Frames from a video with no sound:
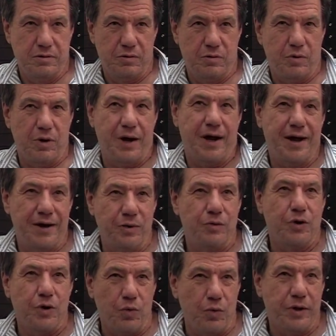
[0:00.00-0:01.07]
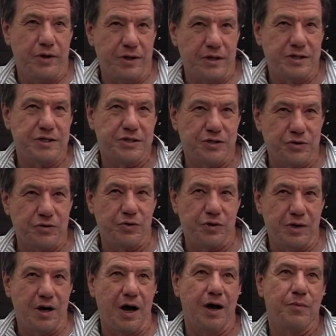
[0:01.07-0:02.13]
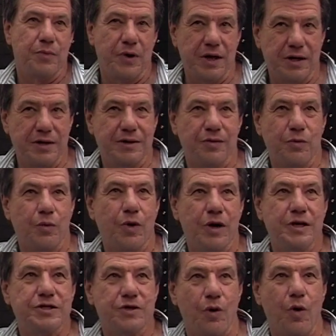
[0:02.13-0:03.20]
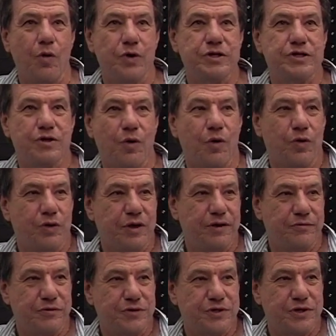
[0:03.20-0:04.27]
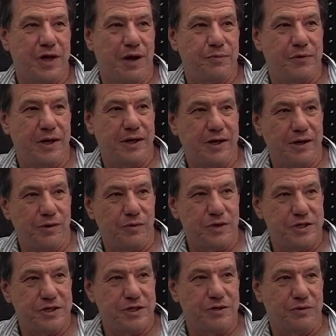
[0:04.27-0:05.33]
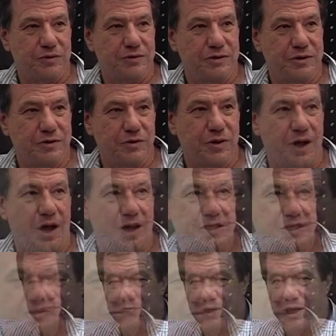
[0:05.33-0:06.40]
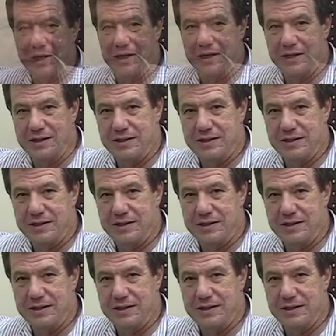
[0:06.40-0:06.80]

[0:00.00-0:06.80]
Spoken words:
well, I don't know whether this is true or not, but one is always told that if you stop taking risks, you'll ossify. And